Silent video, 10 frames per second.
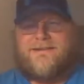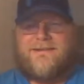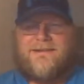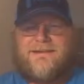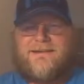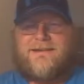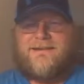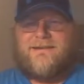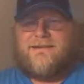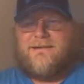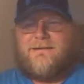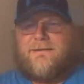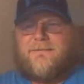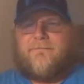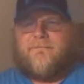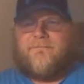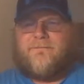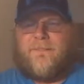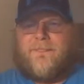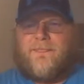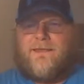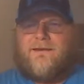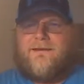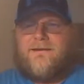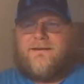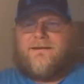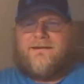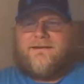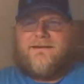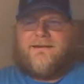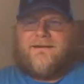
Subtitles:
No one is speaking in this clip.